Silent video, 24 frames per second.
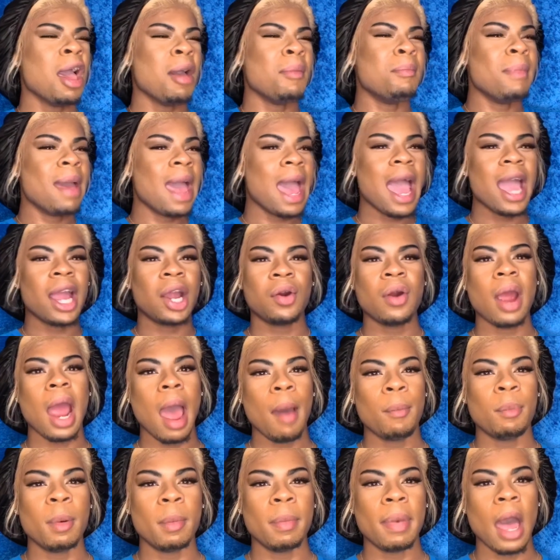mad
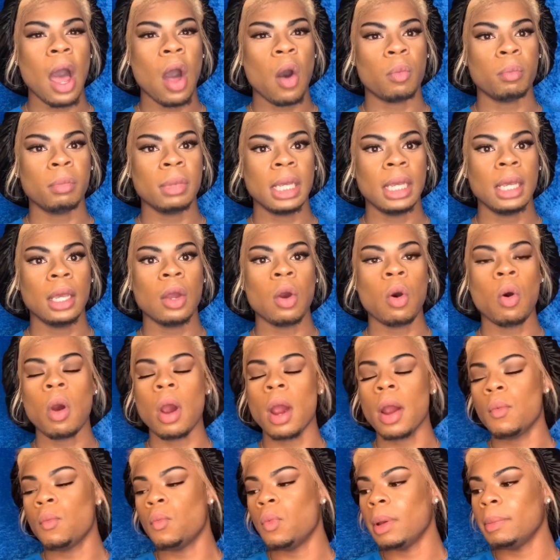crap about me
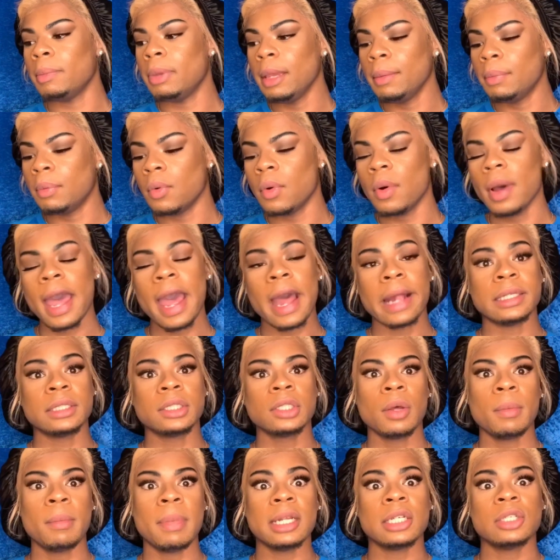or when people have
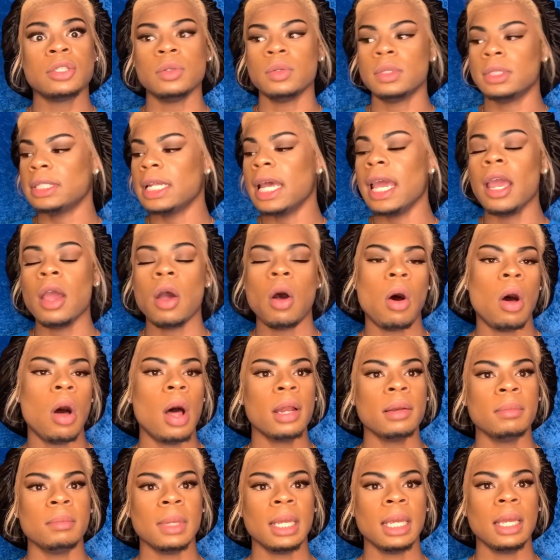so much to say
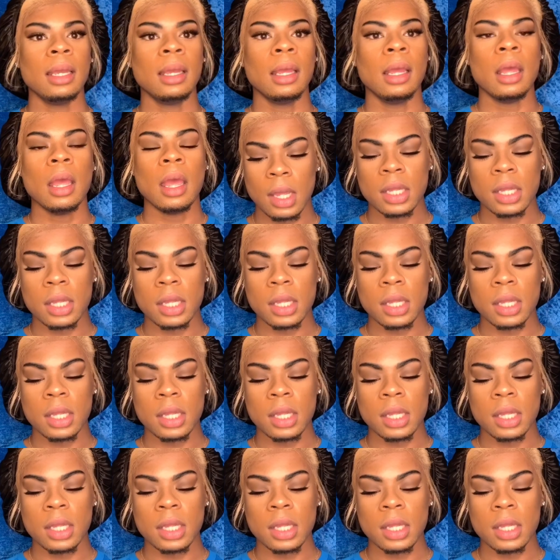on me.